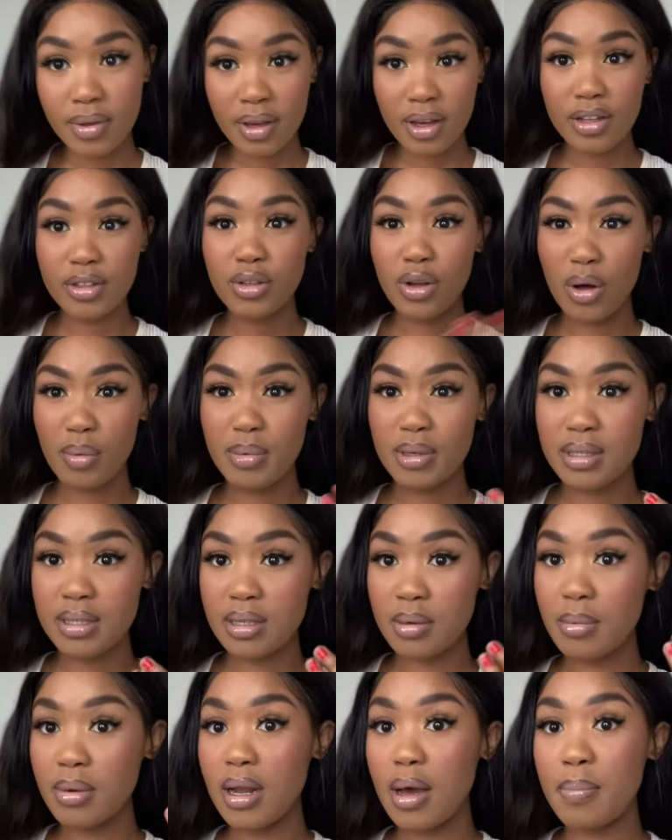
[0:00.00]
It's almost
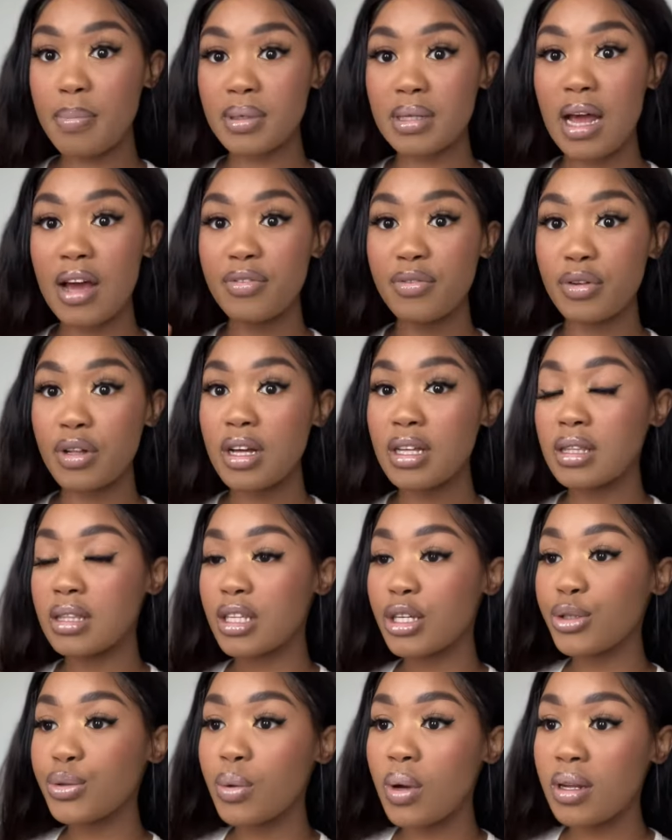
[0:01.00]
similar, but I feel like
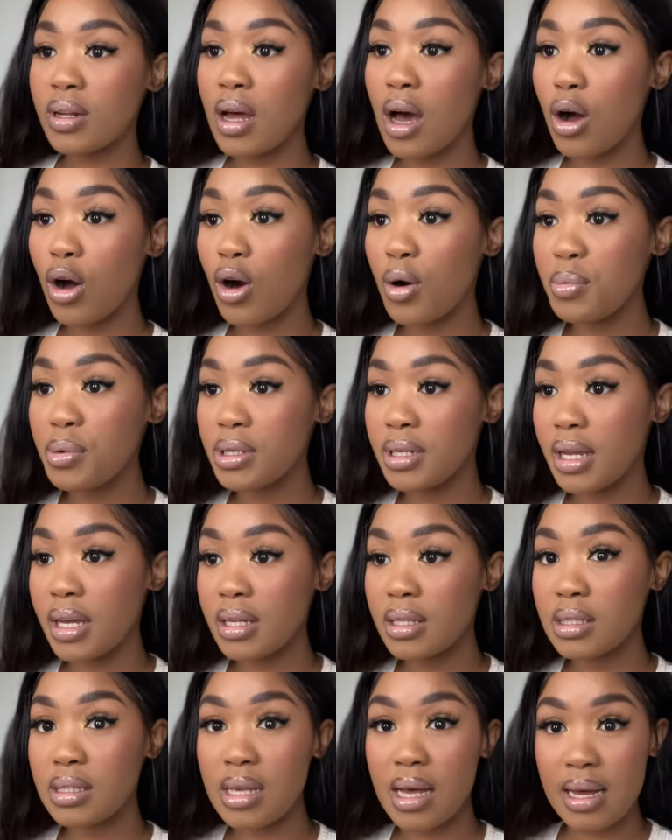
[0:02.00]
this one
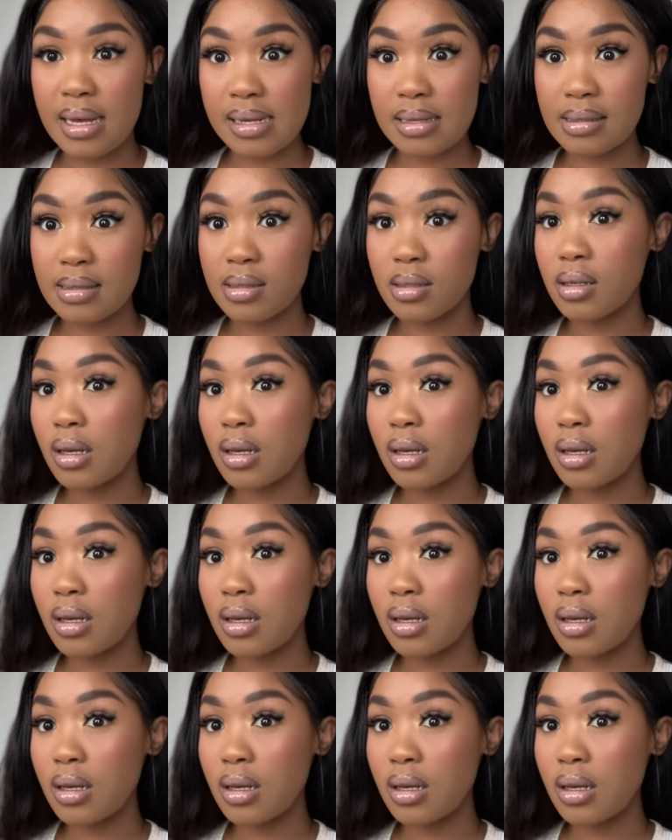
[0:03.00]
accommodates us